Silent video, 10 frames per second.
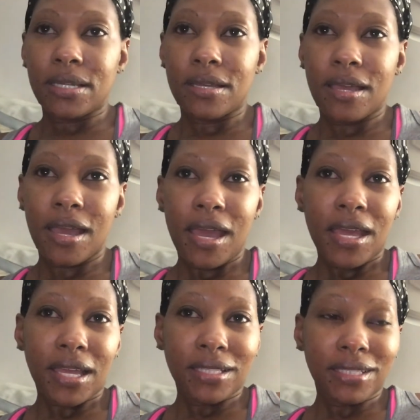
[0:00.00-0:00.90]
I
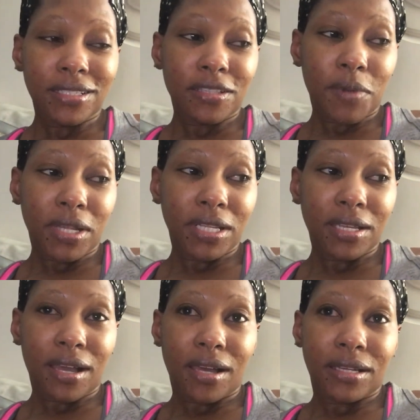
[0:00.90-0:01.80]
guess that's about
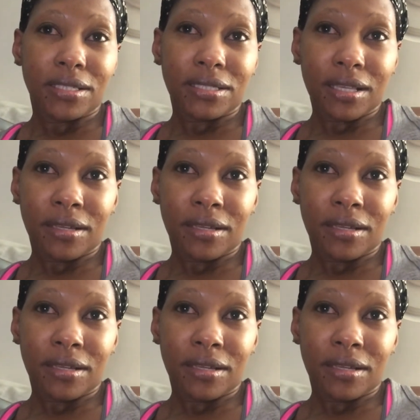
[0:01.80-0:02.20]
it, guys.